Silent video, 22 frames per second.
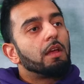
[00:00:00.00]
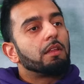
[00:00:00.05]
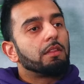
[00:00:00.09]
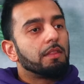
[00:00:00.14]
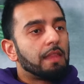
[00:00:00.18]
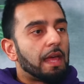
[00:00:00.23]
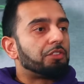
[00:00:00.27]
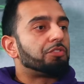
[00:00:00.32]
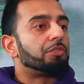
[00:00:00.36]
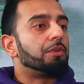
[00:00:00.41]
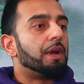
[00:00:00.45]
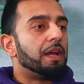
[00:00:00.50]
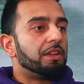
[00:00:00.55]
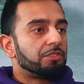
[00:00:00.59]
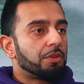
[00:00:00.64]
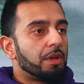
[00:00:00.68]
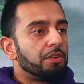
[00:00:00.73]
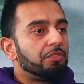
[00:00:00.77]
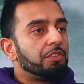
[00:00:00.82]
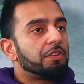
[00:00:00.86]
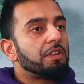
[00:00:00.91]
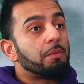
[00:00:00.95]
That's right.
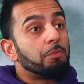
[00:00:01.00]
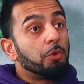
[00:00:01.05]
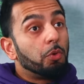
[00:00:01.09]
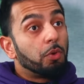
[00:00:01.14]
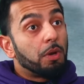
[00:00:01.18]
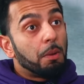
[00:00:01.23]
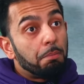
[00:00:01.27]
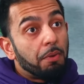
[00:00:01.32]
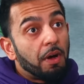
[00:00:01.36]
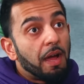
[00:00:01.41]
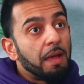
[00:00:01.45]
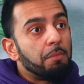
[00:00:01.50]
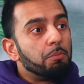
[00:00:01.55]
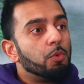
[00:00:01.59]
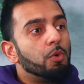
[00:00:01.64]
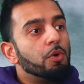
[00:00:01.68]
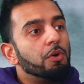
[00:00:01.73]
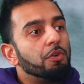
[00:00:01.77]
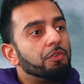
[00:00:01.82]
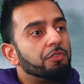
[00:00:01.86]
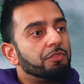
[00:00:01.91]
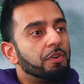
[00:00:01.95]
So every time you want to buy
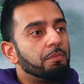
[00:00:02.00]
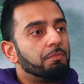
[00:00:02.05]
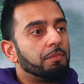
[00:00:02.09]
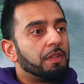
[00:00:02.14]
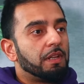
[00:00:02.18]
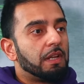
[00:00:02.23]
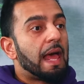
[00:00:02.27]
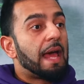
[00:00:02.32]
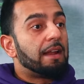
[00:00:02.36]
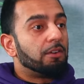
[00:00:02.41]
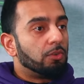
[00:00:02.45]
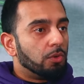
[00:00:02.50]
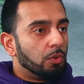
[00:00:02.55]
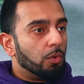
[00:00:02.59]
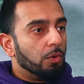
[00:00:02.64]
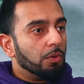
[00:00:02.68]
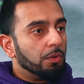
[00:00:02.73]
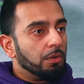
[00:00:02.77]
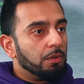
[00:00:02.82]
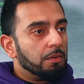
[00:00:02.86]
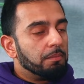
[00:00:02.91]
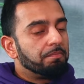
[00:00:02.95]
more from the
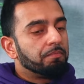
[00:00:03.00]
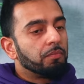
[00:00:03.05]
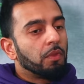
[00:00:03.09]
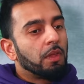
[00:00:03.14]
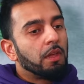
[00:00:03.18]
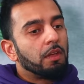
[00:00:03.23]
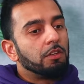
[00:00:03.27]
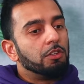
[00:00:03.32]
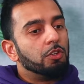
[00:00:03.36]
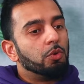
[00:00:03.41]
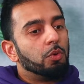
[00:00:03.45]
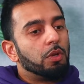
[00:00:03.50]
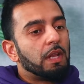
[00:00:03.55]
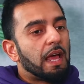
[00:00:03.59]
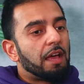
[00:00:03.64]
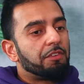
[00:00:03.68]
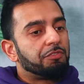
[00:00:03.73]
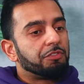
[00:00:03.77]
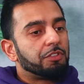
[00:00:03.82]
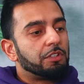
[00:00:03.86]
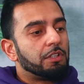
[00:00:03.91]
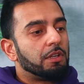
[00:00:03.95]
landlord, you will
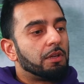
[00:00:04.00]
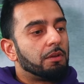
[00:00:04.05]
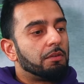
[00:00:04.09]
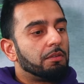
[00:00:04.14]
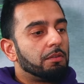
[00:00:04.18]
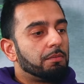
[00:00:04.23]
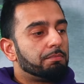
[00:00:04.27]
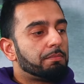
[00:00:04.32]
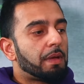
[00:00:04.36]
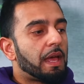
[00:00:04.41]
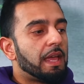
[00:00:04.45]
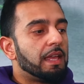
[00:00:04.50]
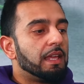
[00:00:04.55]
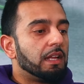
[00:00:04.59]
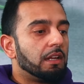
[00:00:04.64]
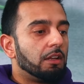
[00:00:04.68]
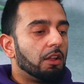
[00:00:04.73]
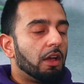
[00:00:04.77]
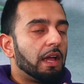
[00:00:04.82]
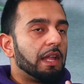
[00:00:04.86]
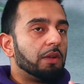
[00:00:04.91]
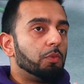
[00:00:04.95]
have to pay in
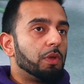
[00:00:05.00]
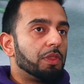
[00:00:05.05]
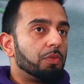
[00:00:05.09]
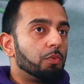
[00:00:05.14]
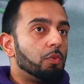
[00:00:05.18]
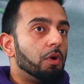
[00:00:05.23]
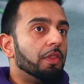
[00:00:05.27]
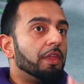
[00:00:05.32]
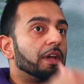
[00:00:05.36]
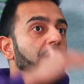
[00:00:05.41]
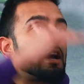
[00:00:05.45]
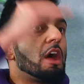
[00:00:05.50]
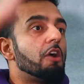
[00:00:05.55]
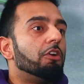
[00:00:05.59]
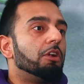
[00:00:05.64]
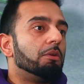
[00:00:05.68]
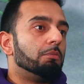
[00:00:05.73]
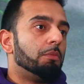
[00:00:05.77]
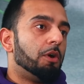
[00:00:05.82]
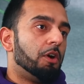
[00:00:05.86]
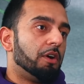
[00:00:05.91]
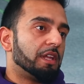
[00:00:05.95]
line with what the
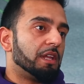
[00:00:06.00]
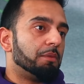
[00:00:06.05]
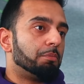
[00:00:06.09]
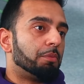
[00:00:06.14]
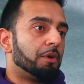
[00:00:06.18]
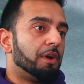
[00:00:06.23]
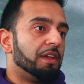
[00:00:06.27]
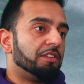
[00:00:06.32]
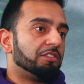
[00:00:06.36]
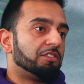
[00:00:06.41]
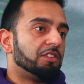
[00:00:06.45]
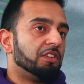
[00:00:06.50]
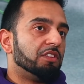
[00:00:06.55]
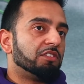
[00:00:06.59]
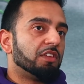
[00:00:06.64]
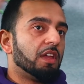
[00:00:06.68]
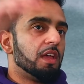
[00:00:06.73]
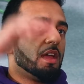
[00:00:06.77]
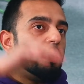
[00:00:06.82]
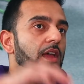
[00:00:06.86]
current market price is.